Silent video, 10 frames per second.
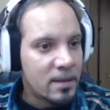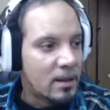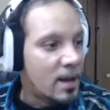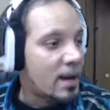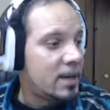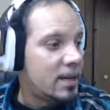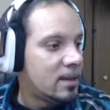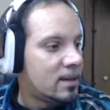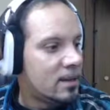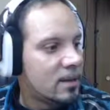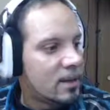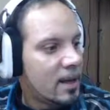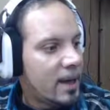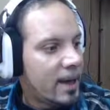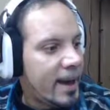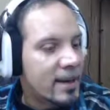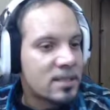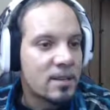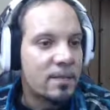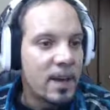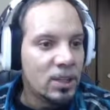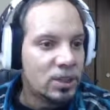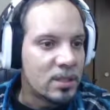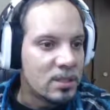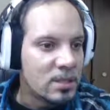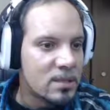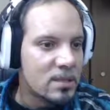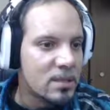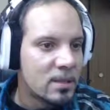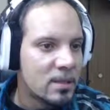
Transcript: The Lugian excavations,